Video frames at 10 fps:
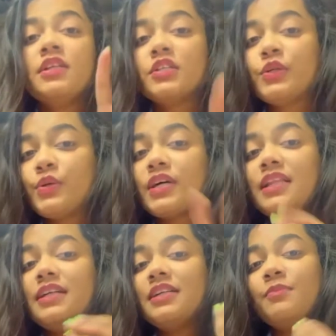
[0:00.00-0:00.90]
to look a
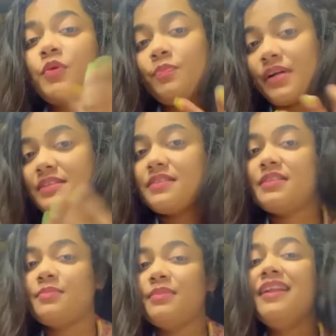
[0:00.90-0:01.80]
little more
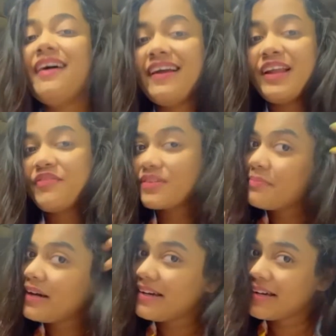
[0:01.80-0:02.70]
presentable, I left
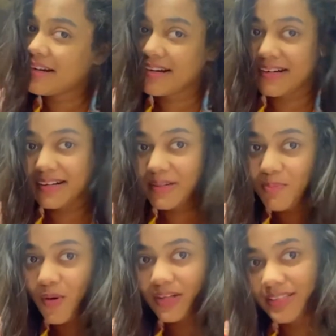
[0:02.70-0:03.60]
my hair and I didn't
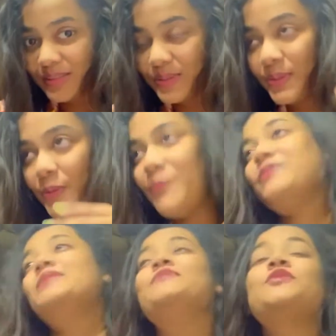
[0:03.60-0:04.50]
bother to comb them.